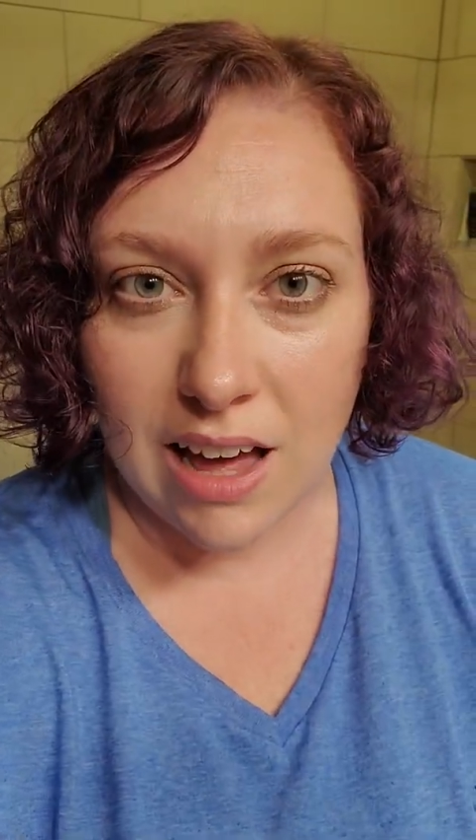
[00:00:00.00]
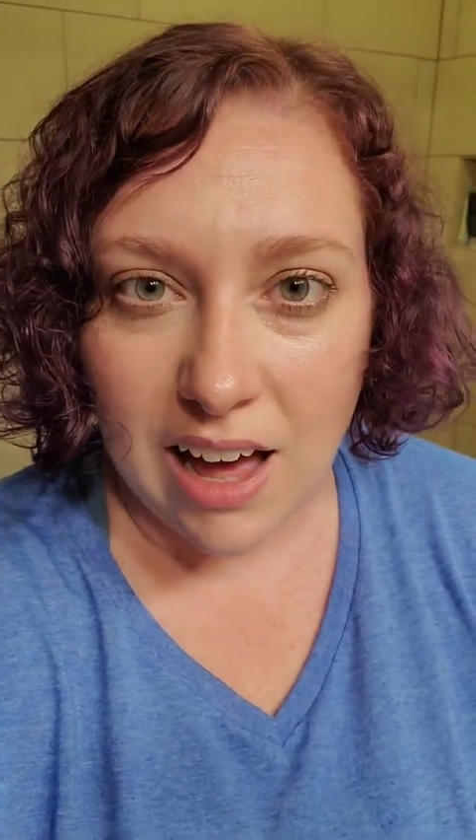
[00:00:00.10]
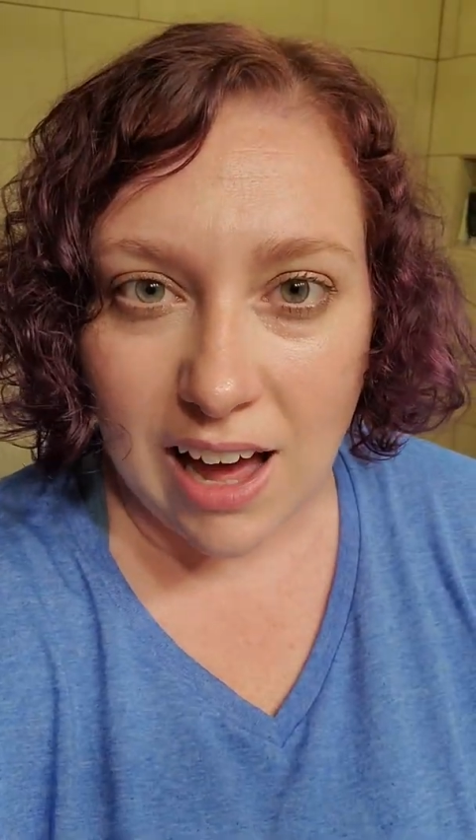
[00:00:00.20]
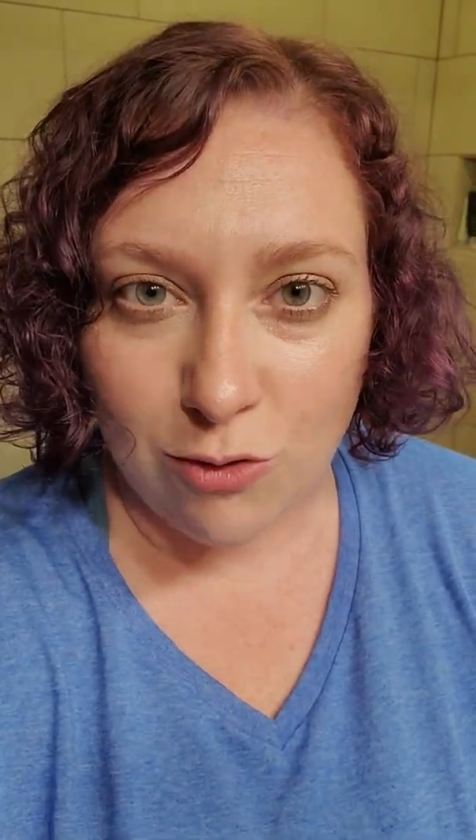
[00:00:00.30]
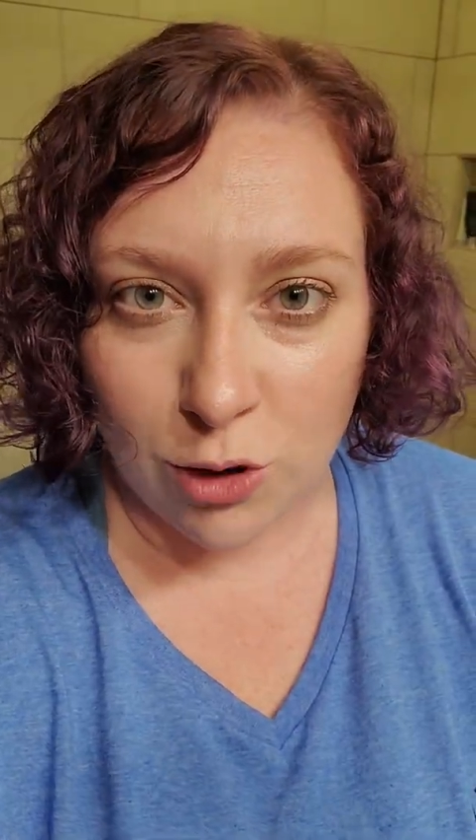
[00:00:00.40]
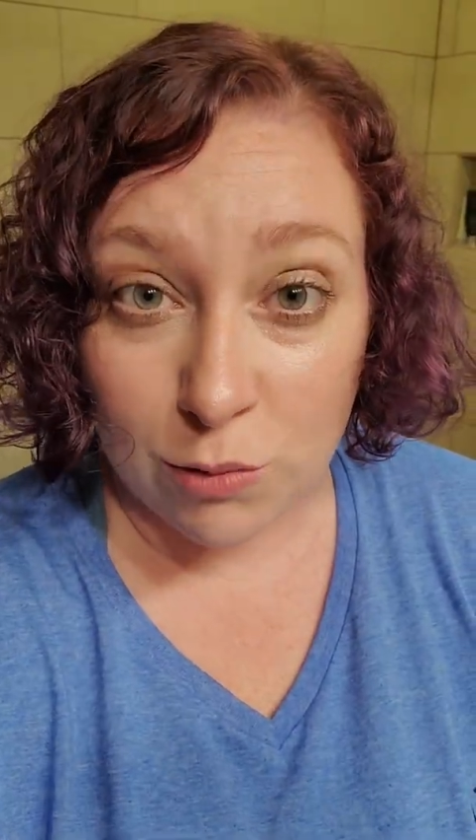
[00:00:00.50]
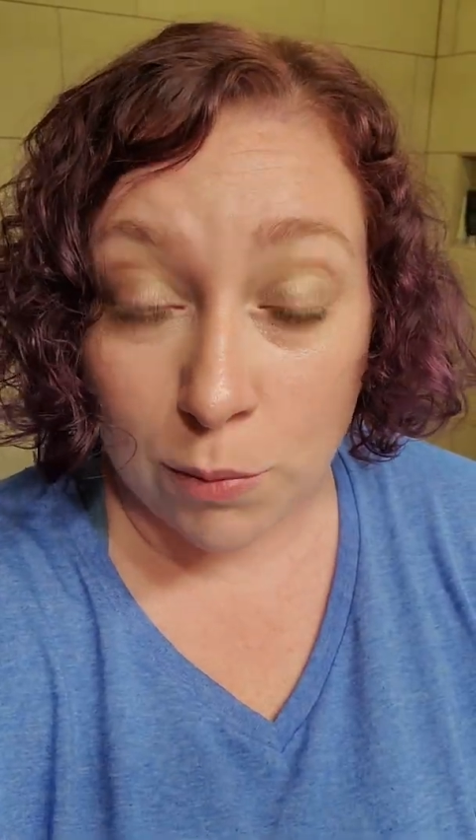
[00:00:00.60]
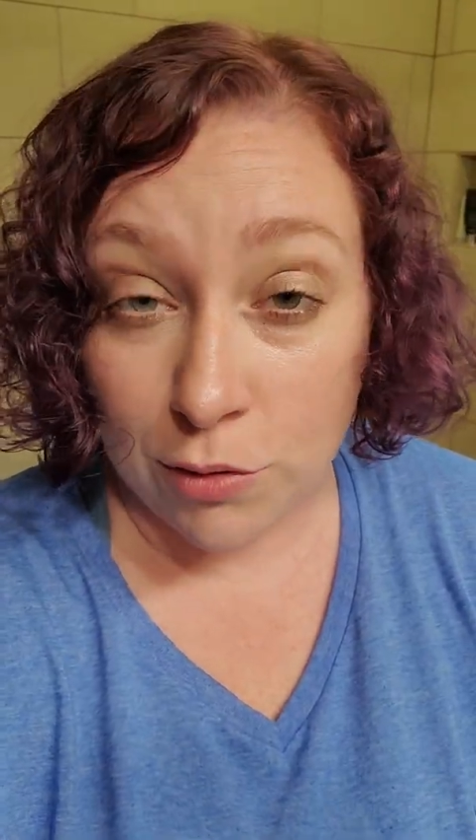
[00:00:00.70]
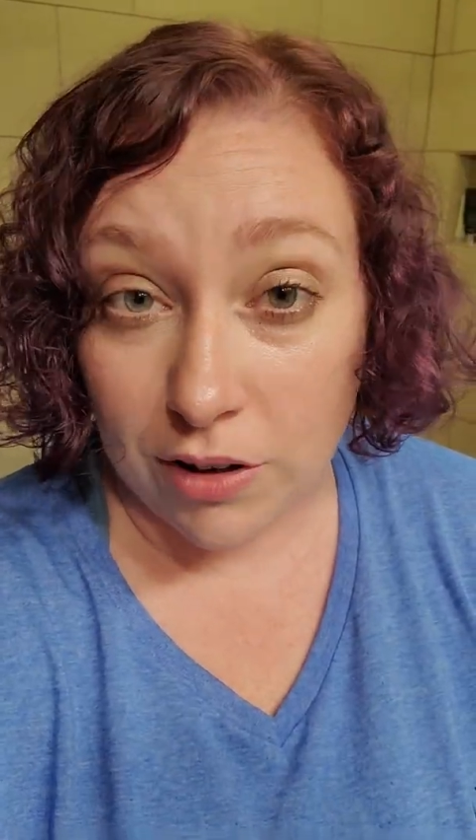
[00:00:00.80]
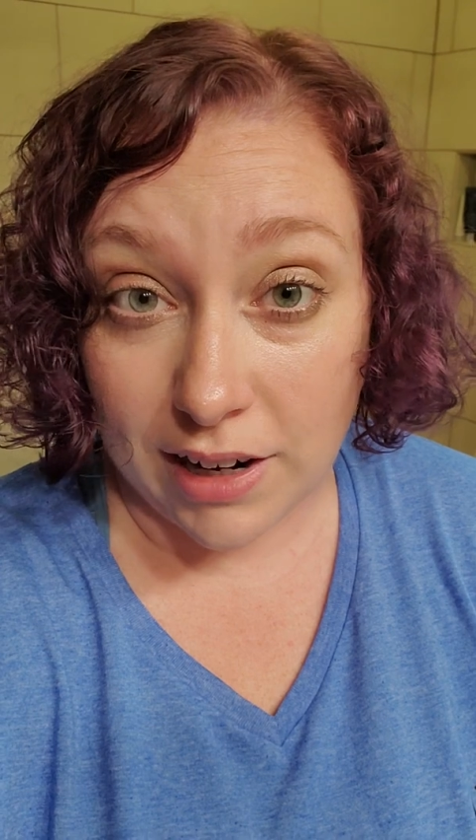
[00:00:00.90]
I've wanted
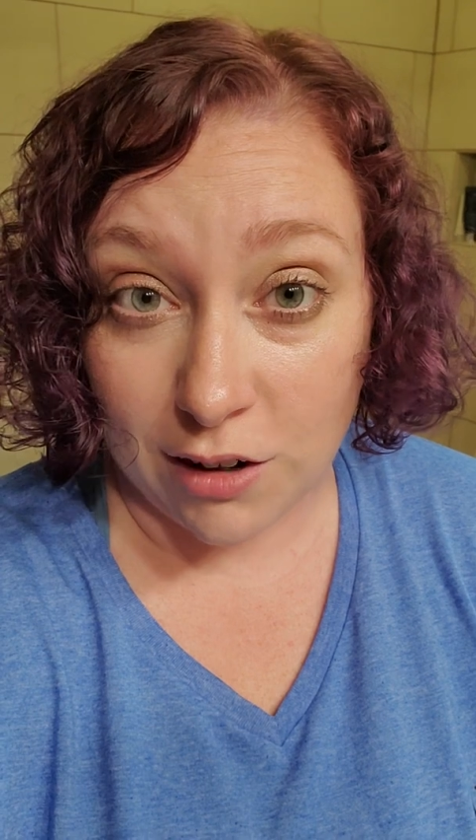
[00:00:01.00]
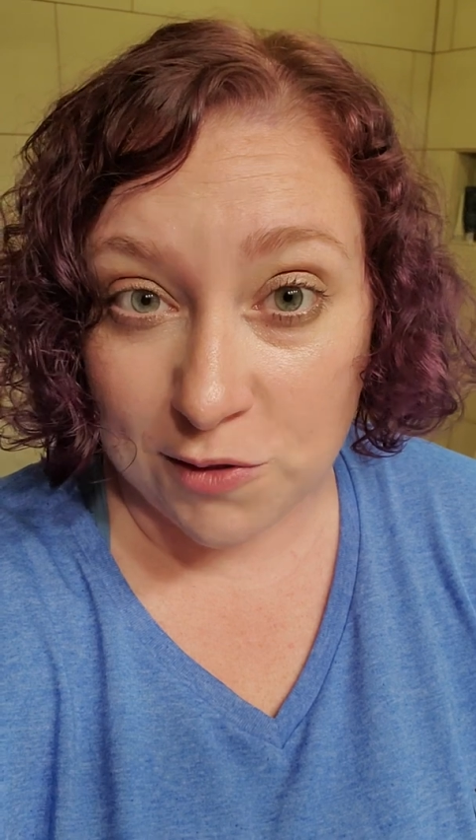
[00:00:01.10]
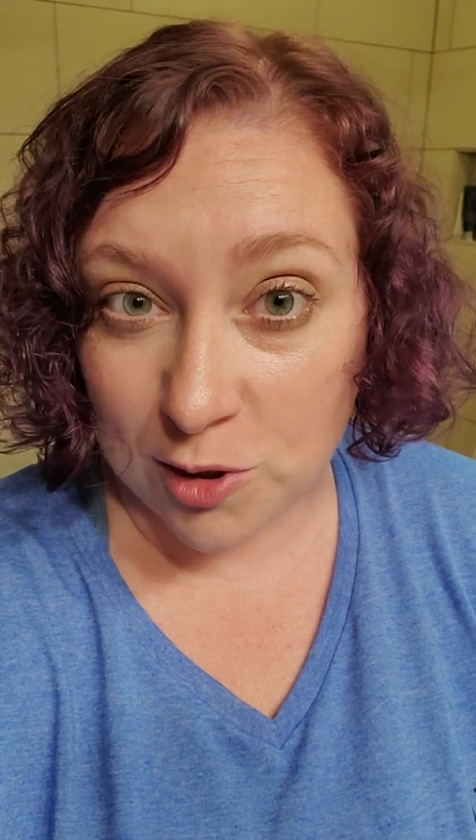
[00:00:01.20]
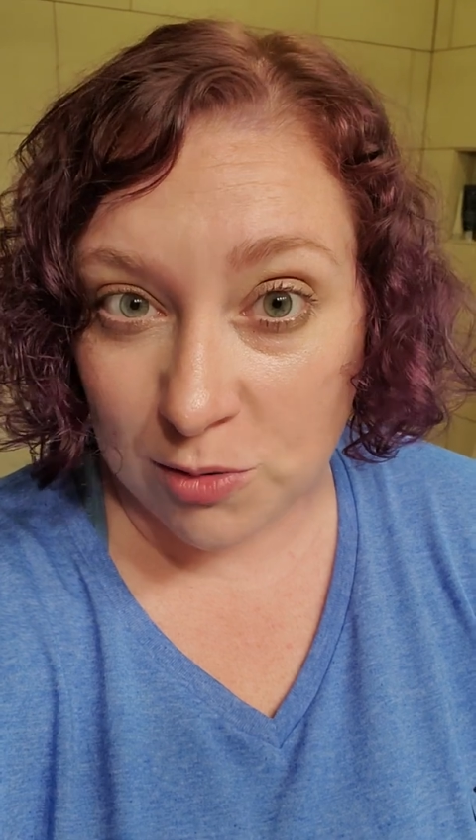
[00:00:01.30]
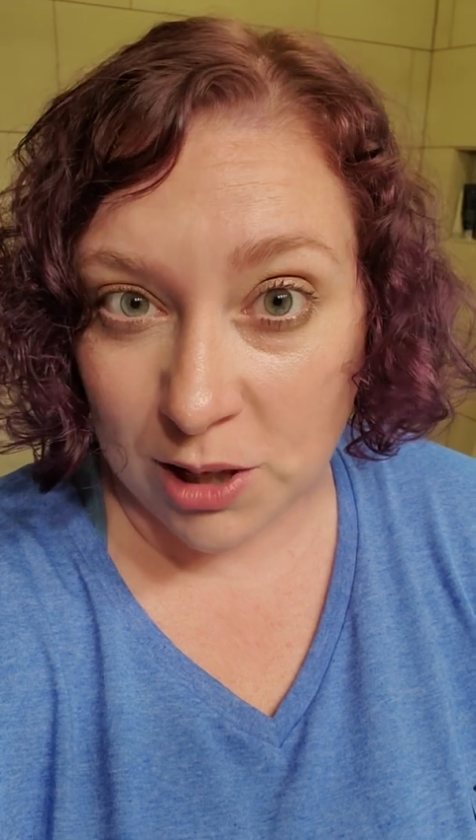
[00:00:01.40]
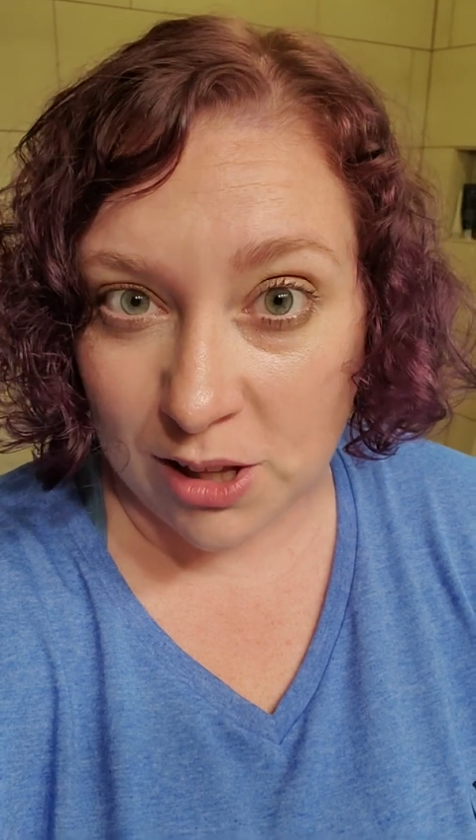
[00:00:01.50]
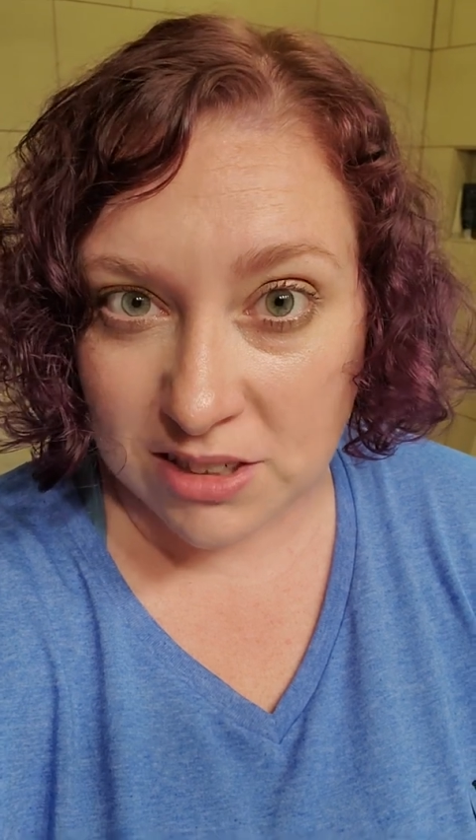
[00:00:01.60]
purple hair for a really long